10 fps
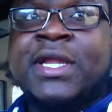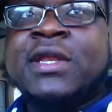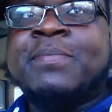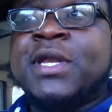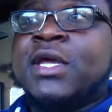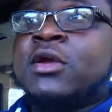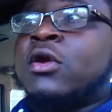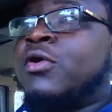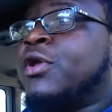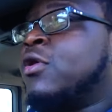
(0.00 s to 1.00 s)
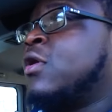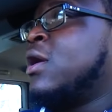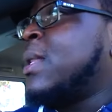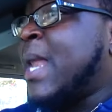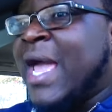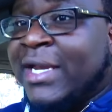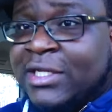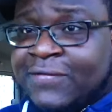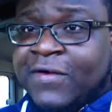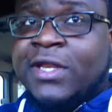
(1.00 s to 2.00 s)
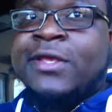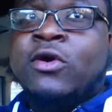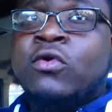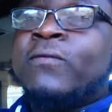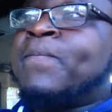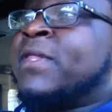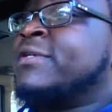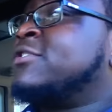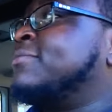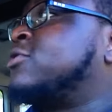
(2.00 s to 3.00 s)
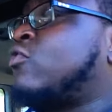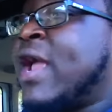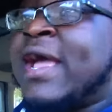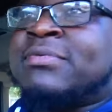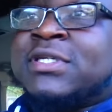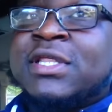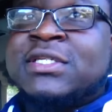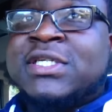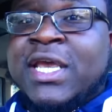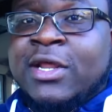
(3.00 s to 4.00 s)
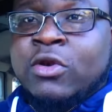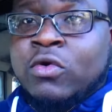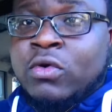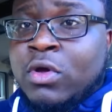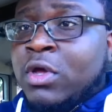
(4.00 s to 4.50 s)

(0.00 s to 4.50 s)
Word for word: an independent courier, like this video, subscribe to the channel,